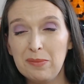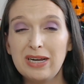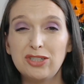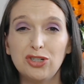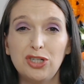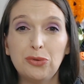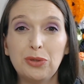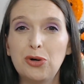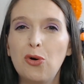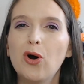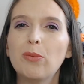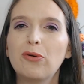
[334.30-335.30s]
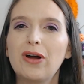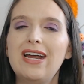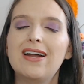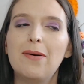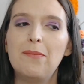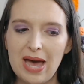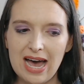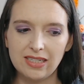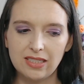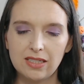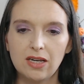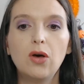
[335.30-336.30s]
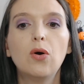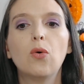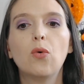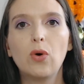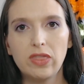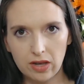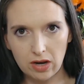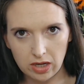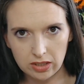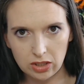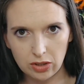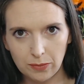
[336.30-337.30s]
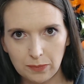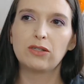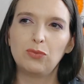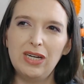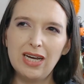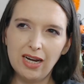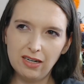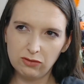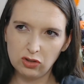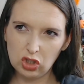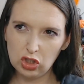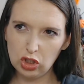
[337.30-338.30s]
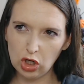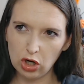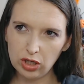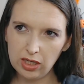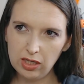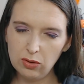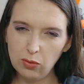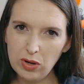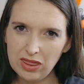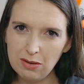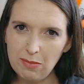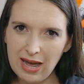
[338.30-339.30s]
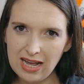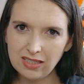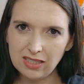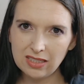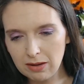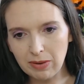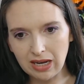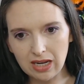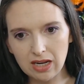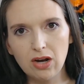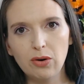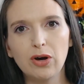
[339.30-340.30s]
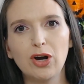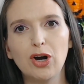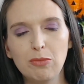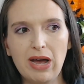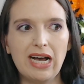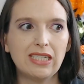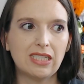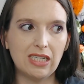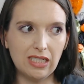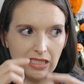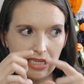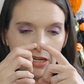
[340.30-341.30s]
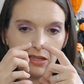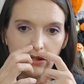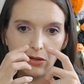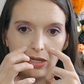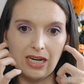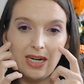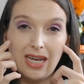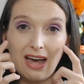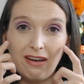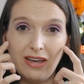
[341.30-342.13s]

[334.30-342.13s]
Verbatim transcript: Make sure you incorporate a mask with the costume. We kind of started with the mask. My kiddo, her mask is like a little kitty cat